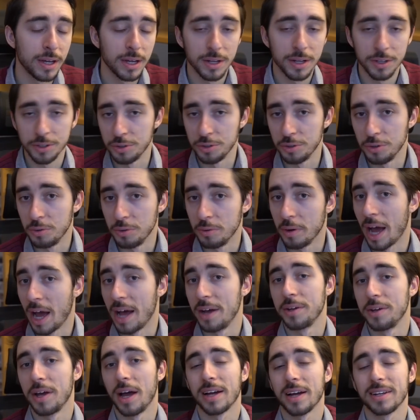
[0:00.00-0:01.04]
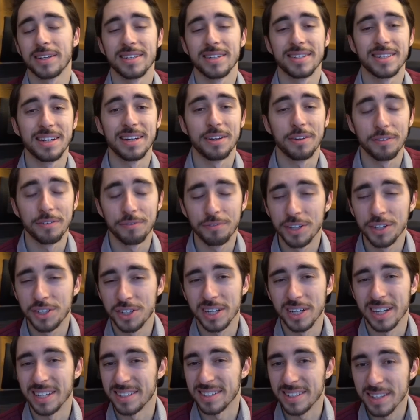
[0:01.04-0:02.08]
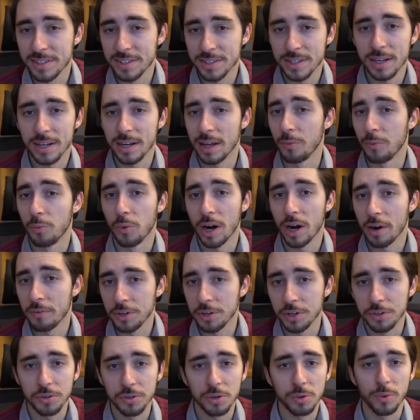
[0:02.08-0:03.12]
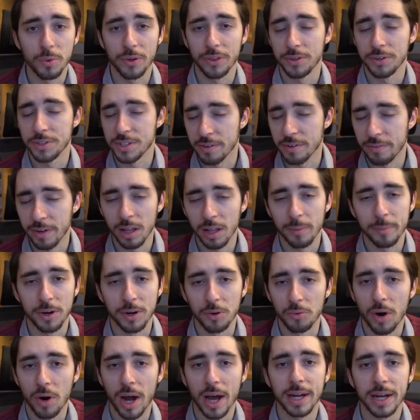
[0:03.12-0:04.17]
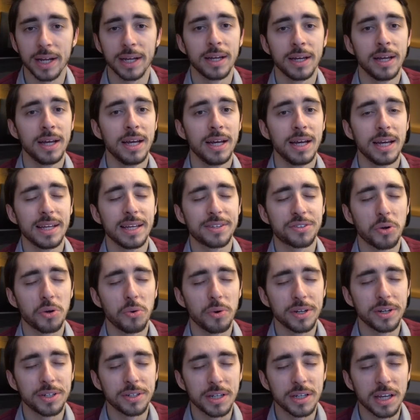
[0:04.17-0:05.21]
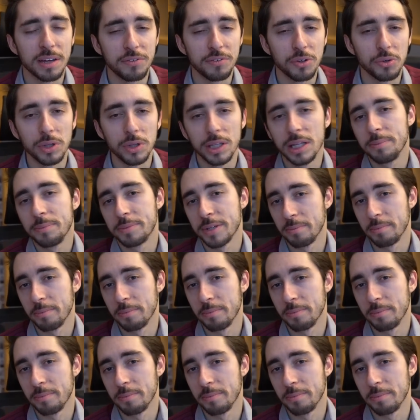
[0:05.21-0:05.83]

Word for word: to act as an efficient assistant in whatever you're doing, whether it's development or writing, is going to give you leaps and